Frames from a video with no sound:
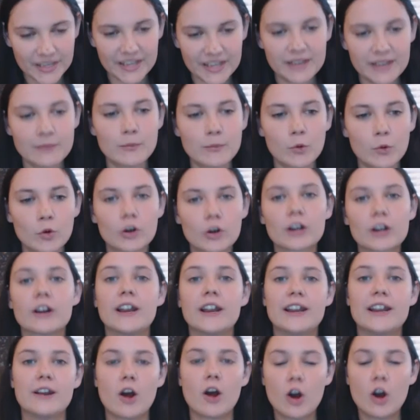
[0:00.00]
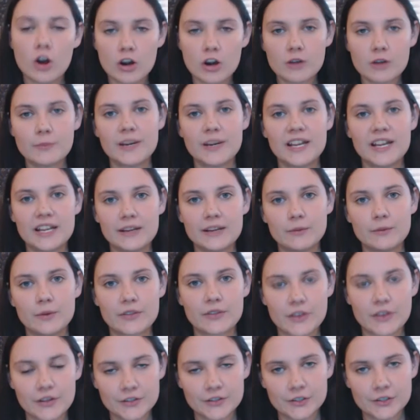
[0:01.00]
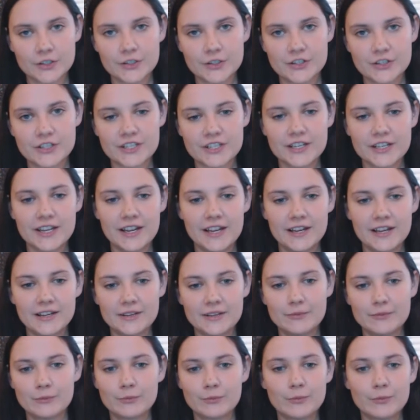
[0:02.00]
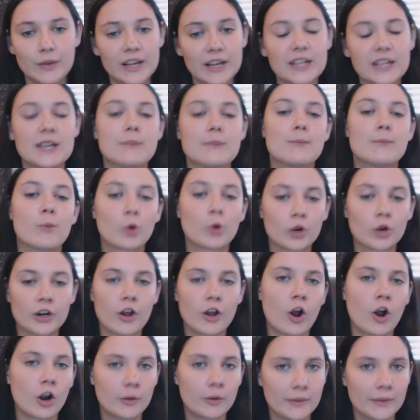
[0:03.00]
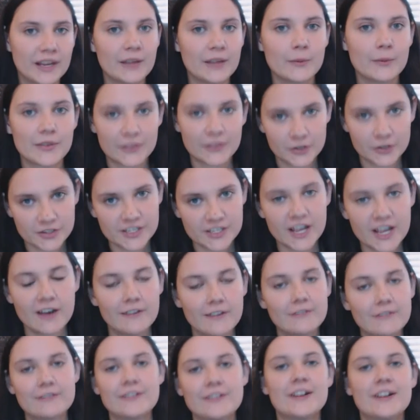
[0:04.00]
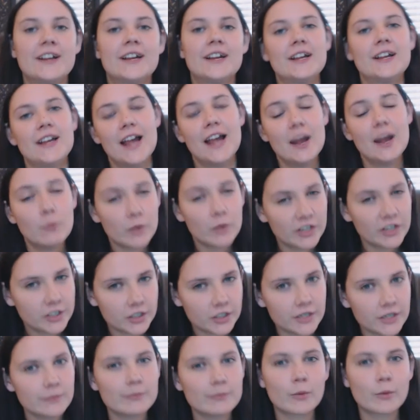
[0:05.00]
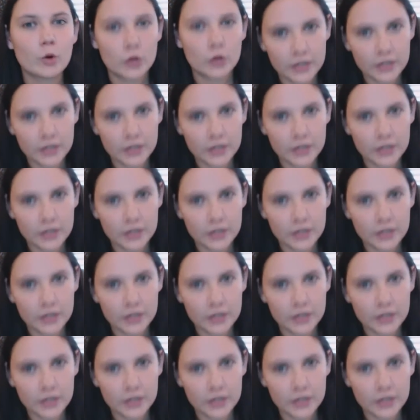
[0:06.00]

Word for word: being more in harmony with others and like more in harmony with yourself. And when you're